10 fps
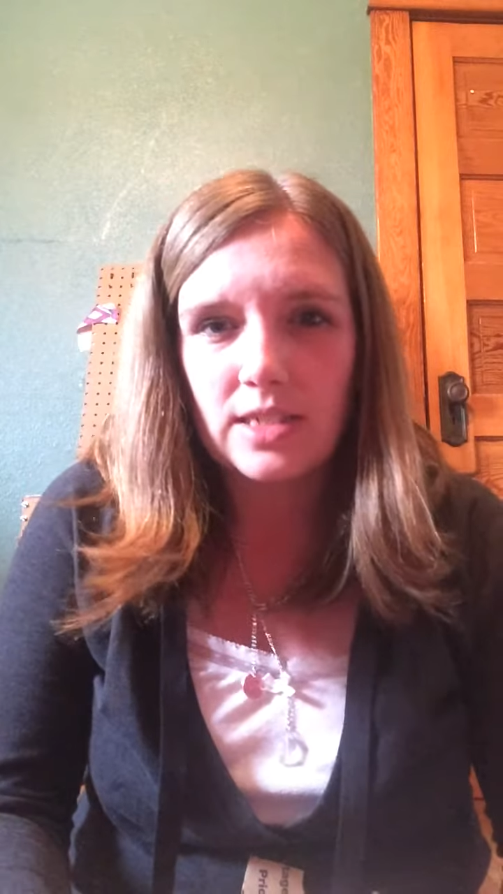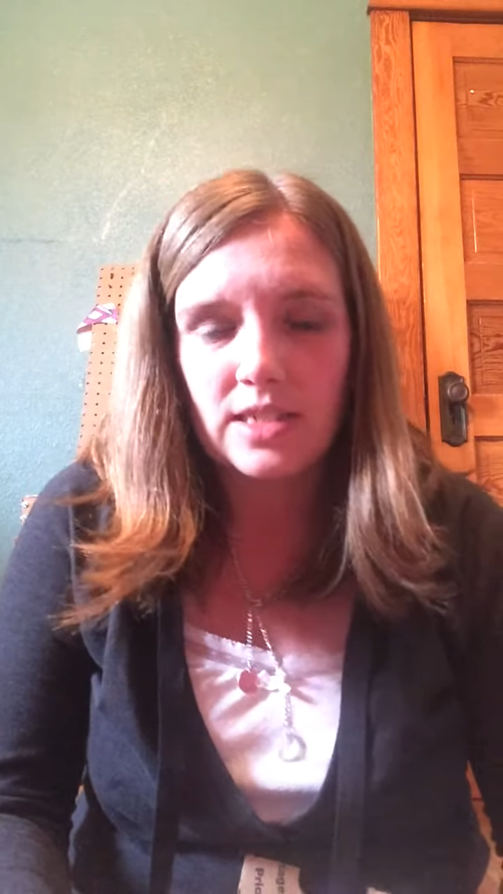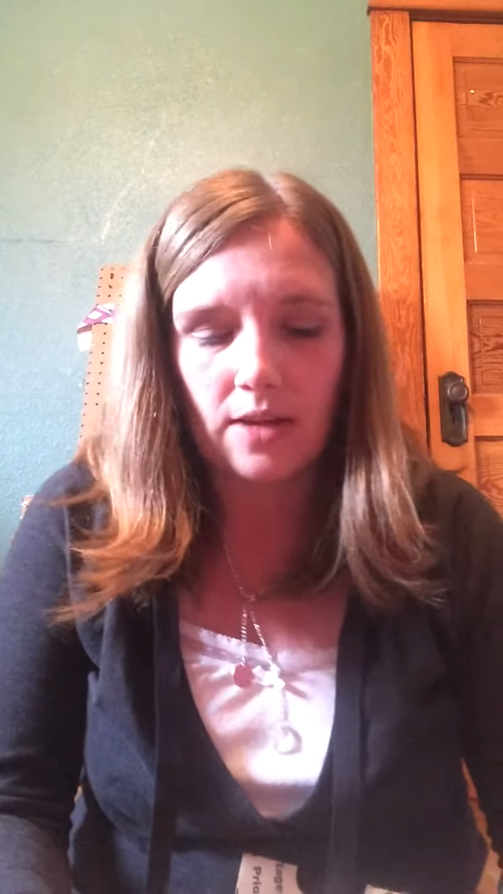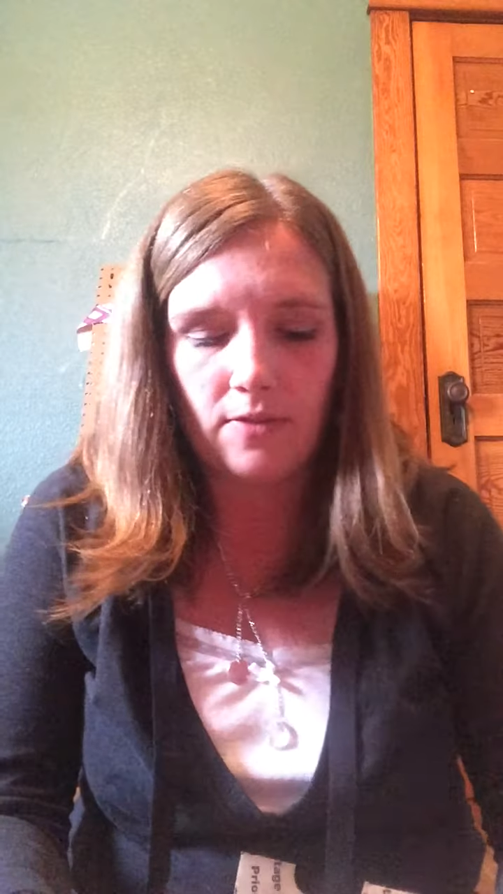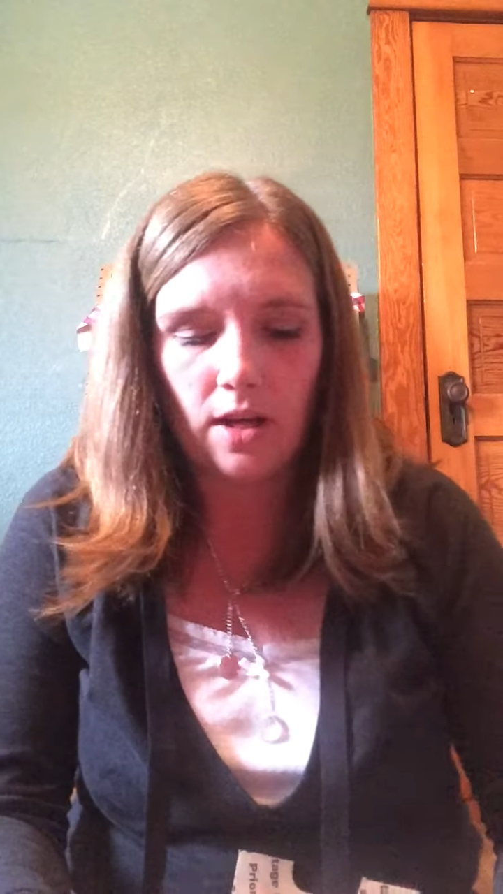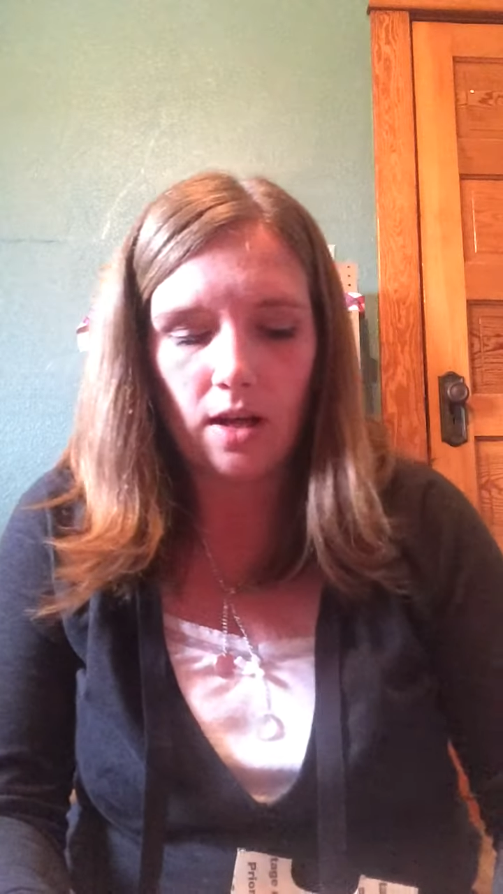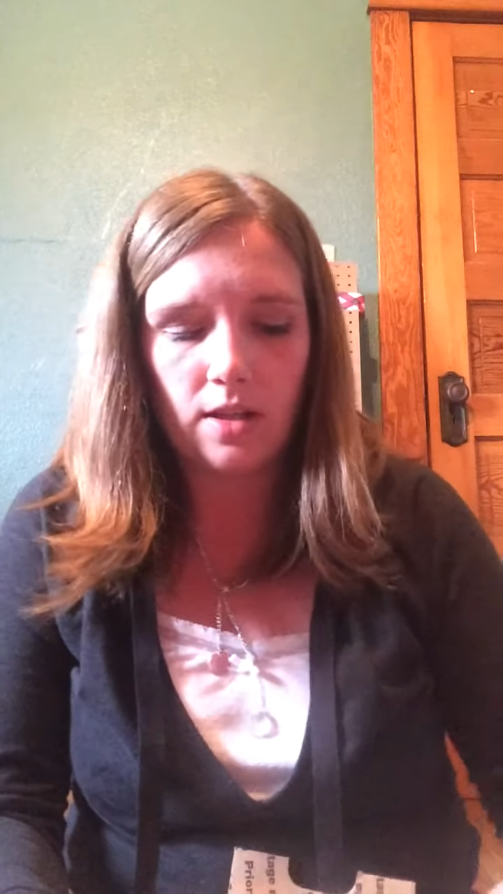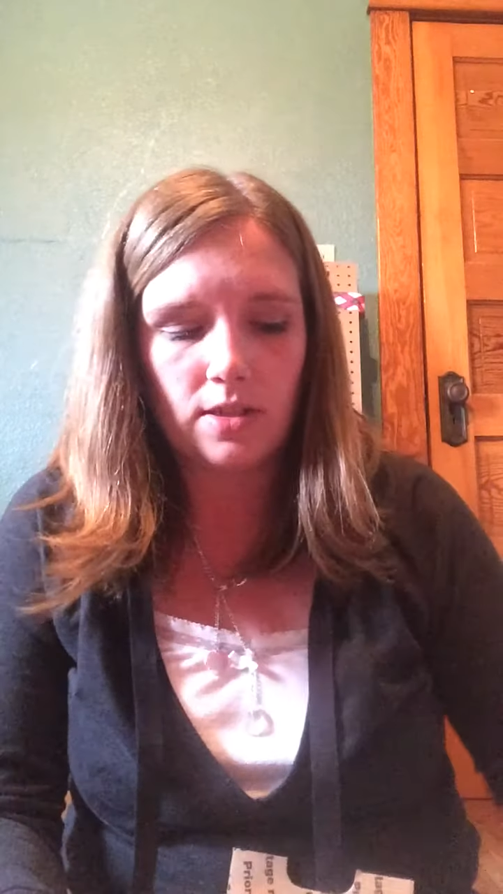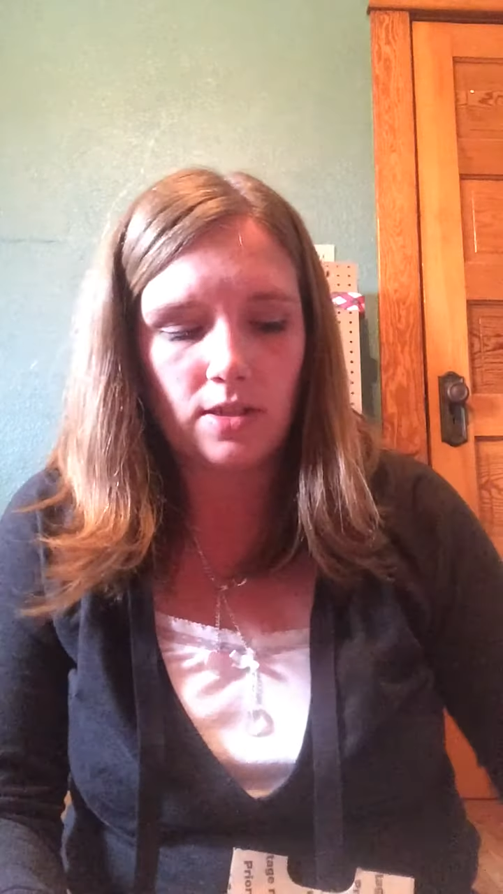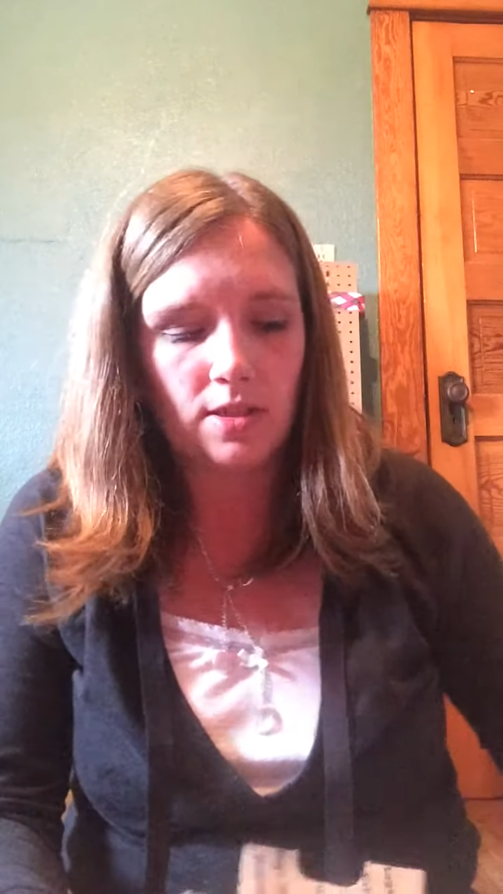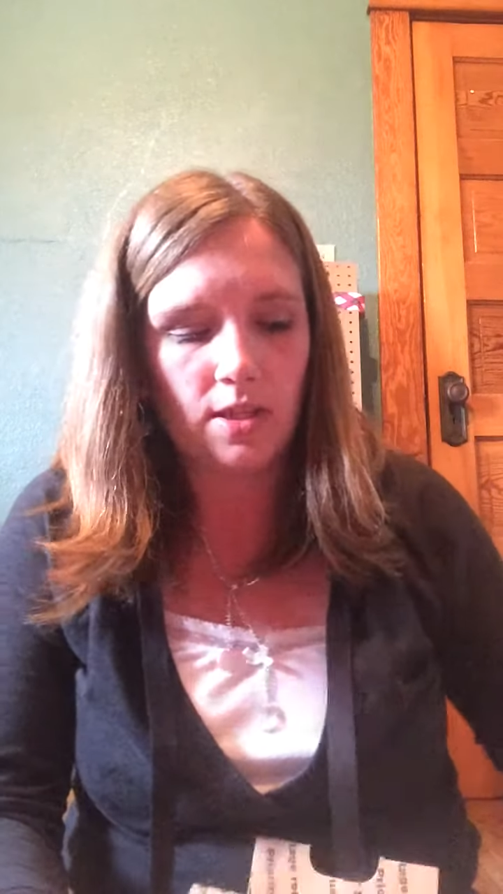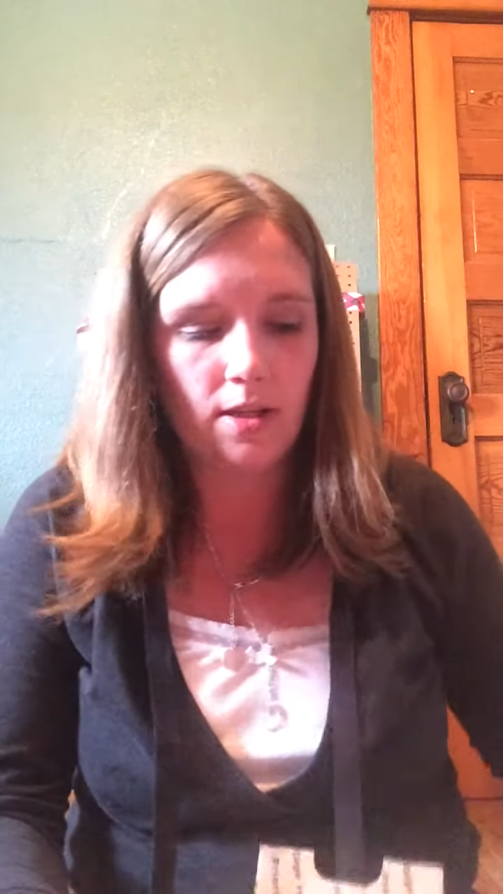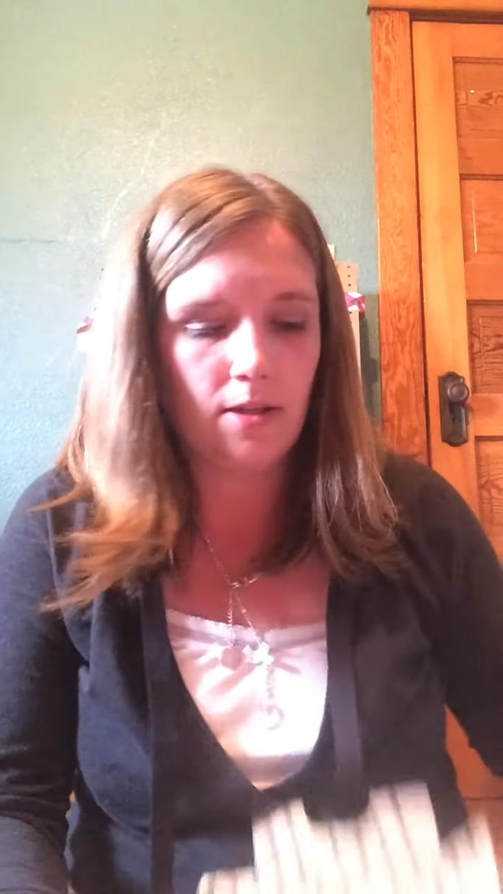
to $7.